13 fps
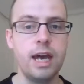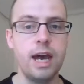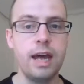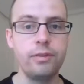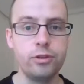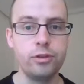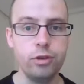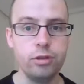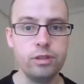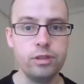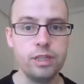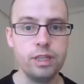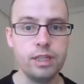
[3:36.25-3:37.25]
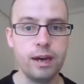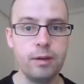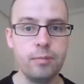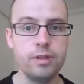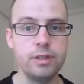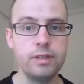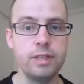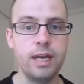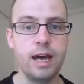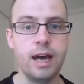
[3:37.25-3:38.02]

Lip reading: And the doctors in that building